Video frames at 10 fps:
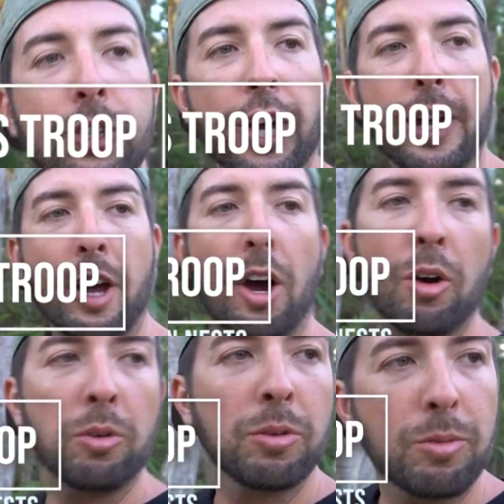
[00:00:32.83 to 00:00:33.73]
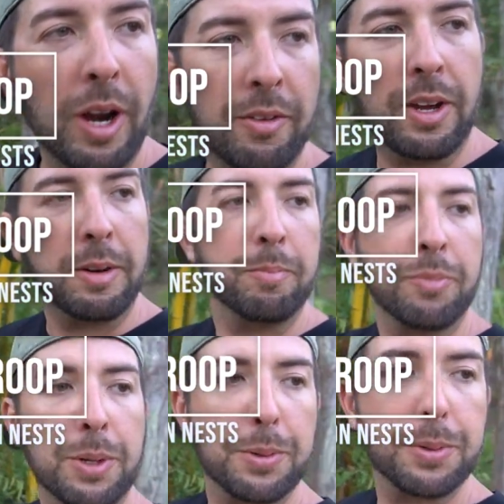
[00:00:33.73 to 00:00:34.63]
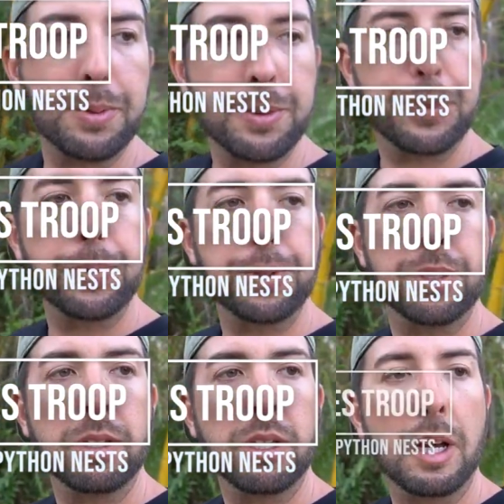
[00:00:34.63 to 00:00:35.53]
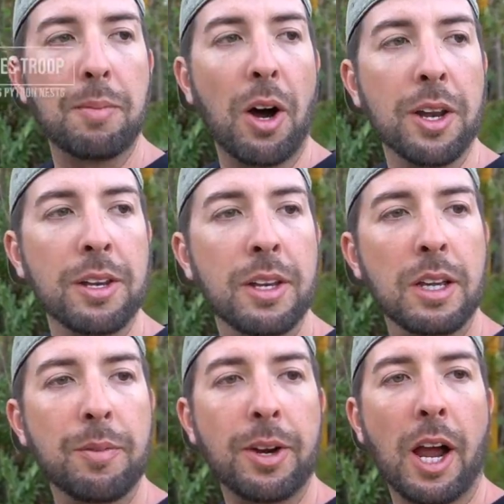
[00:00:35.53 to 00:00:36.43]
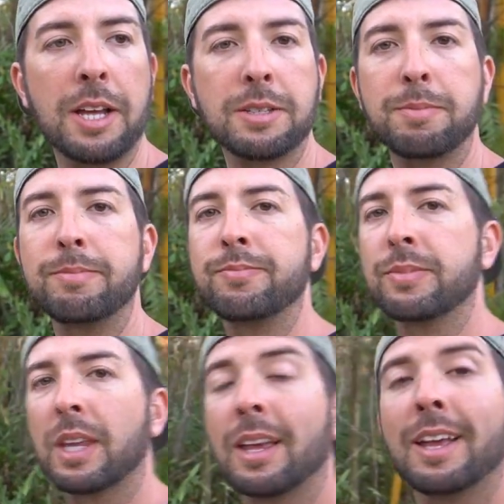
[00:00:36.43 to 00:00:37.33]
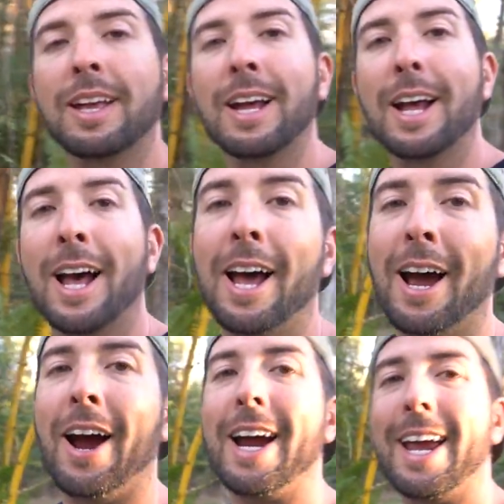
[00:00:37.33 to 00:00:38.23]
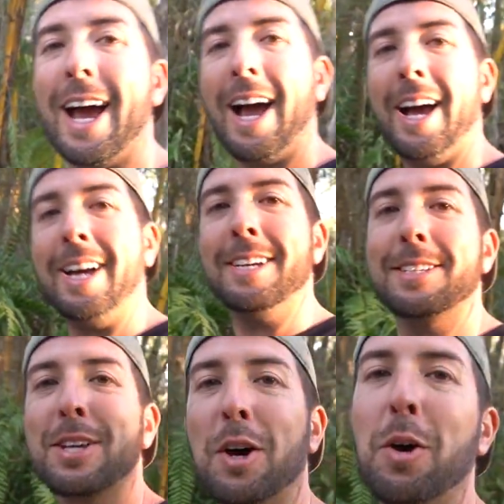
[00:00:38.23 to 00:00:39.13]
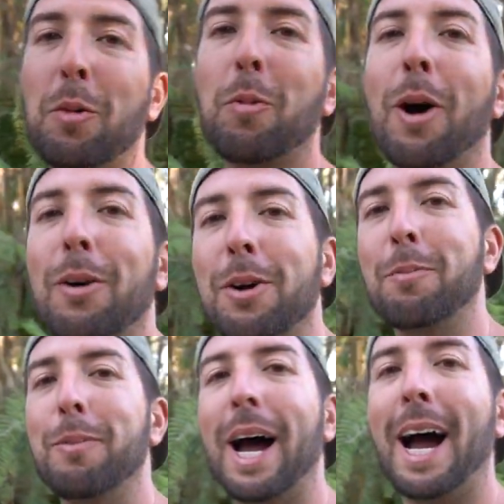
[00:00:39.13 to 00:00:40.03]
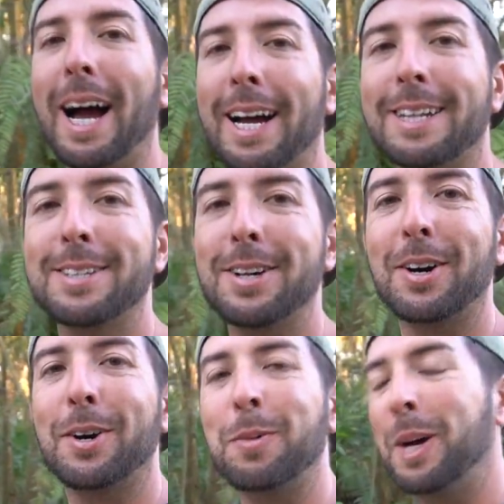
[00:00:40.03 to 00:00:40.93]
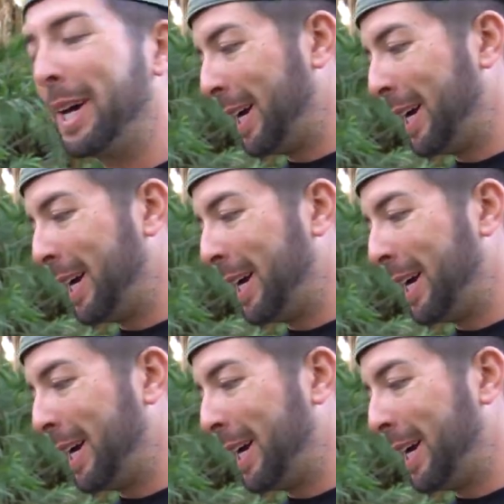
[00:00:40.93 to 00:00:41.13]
Django, Raven, come on, come here guys. All right guys, welcome back. So